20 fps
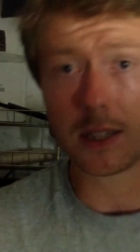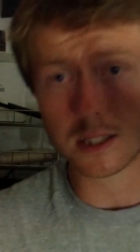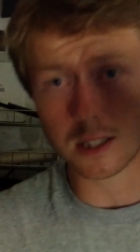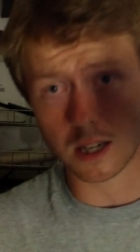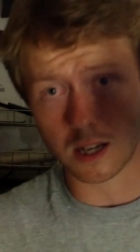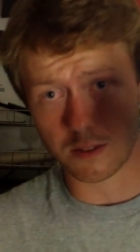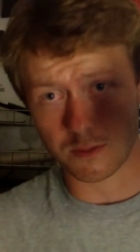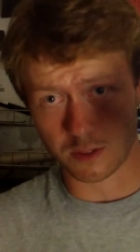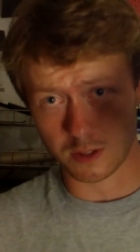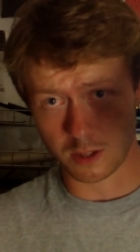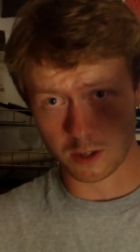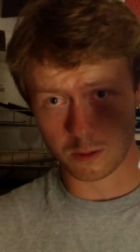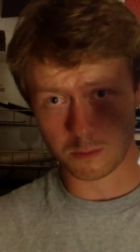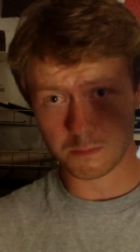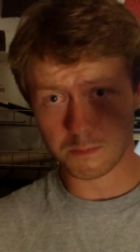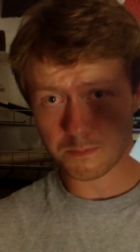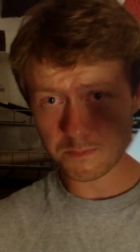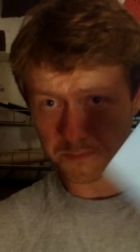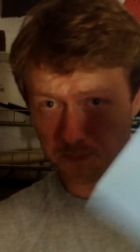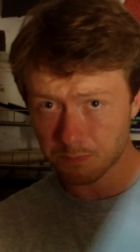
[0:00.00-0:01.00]
this
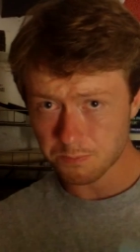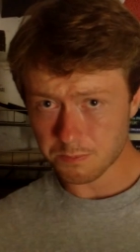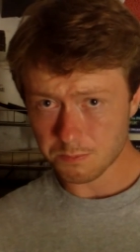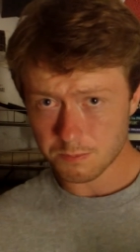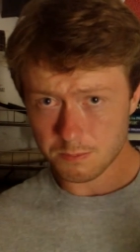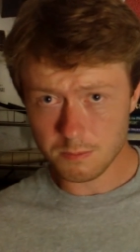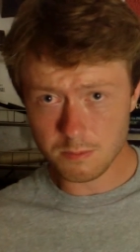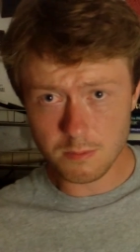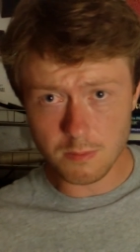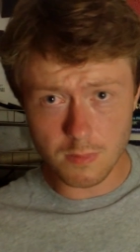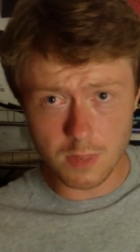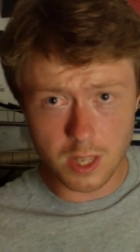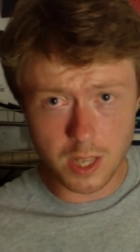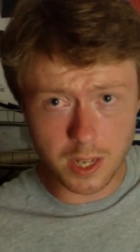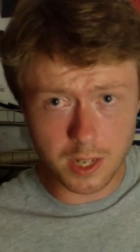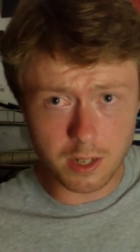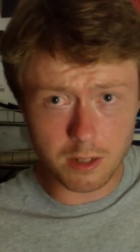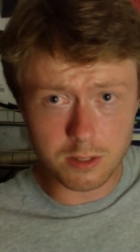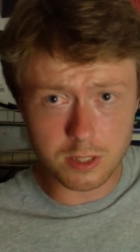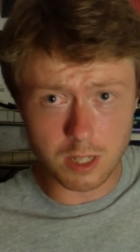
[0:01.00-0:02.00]
envelope.
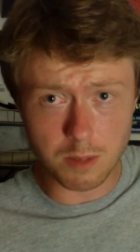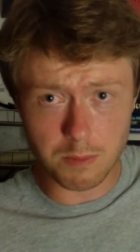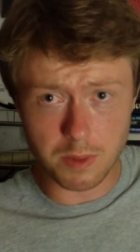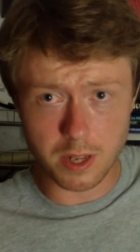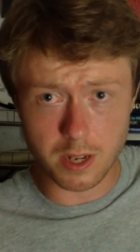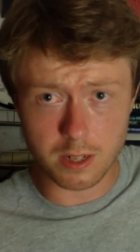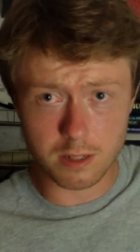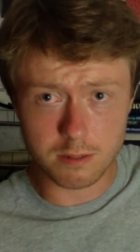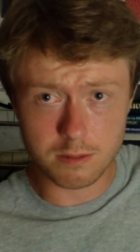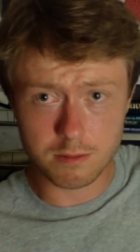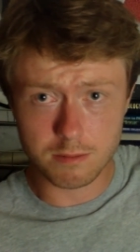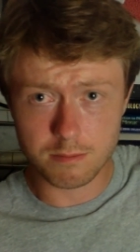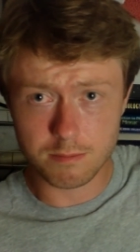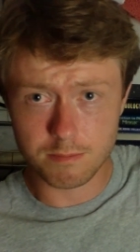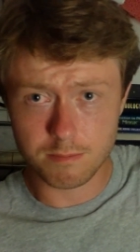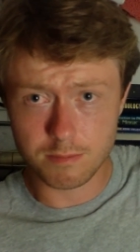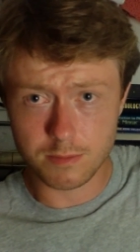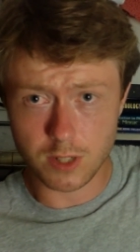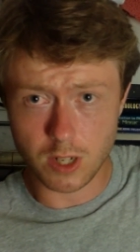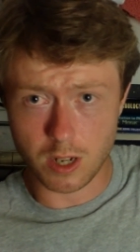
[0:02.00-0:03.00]
It goes up there
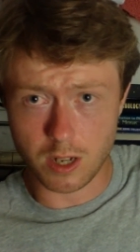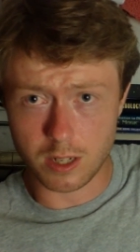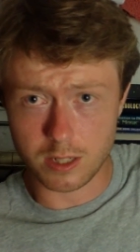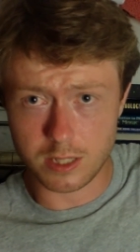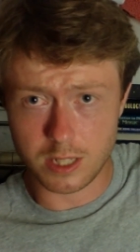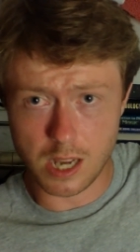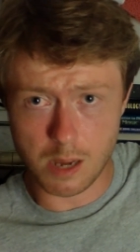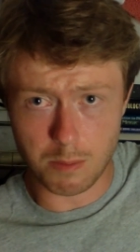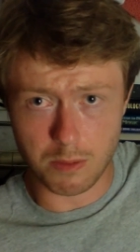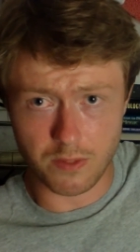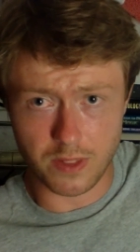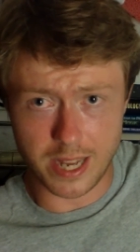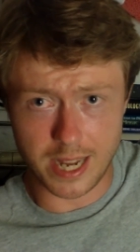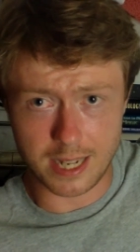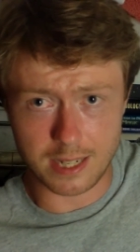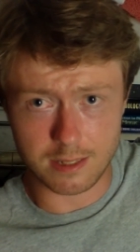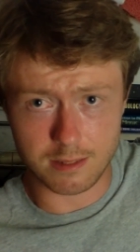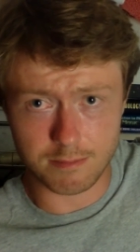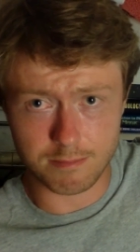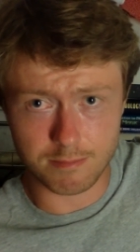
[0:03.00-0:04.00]
on top of
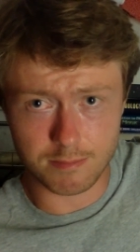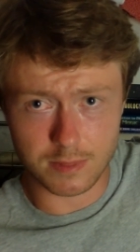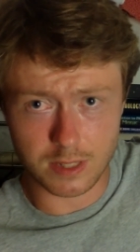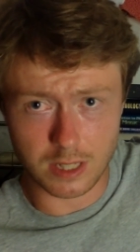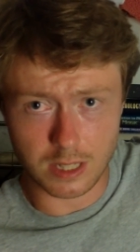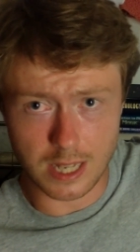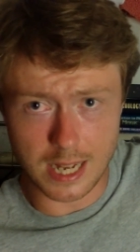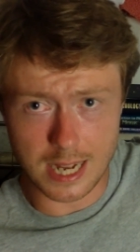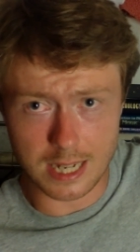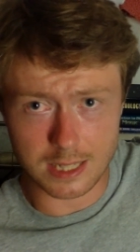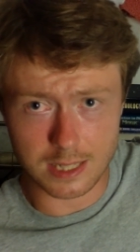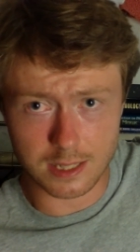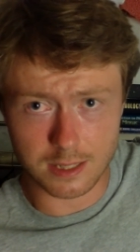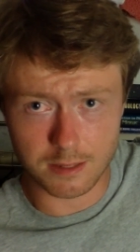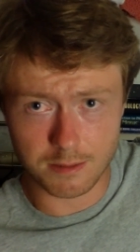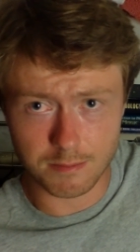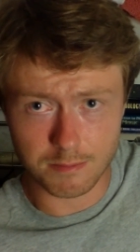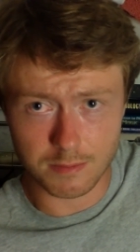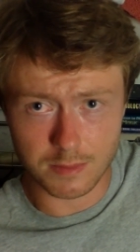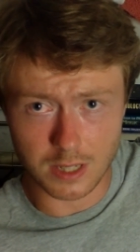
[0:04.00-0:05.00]
that
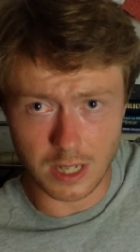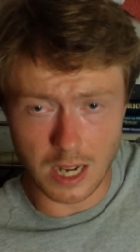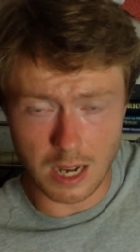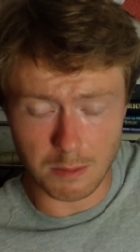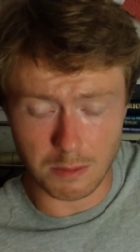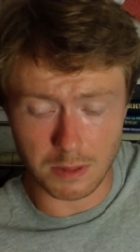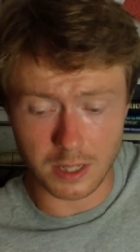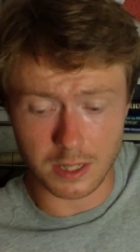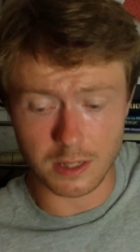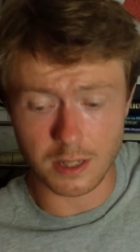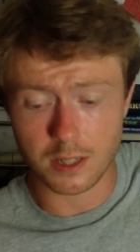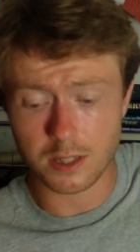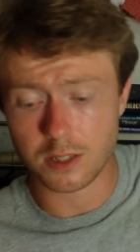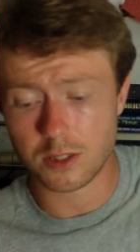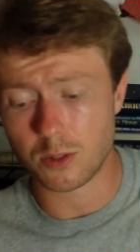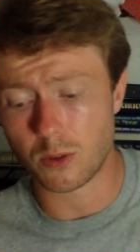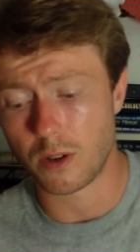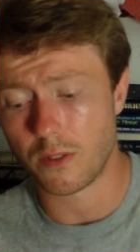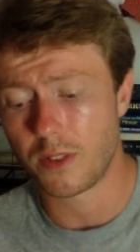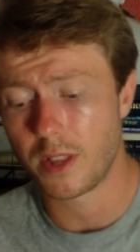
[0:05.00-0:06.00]
glass goblet
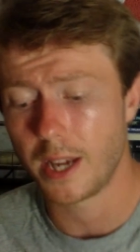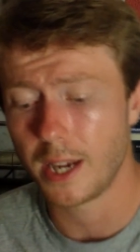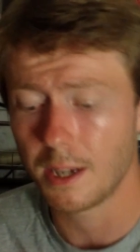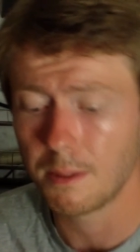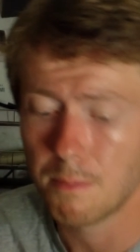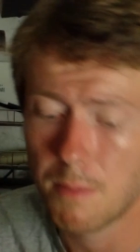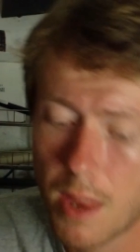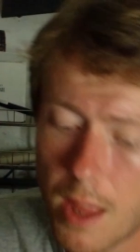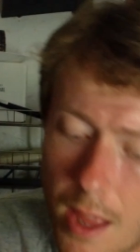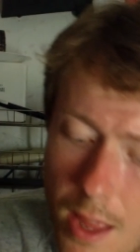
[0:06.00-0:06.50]
sort of thing.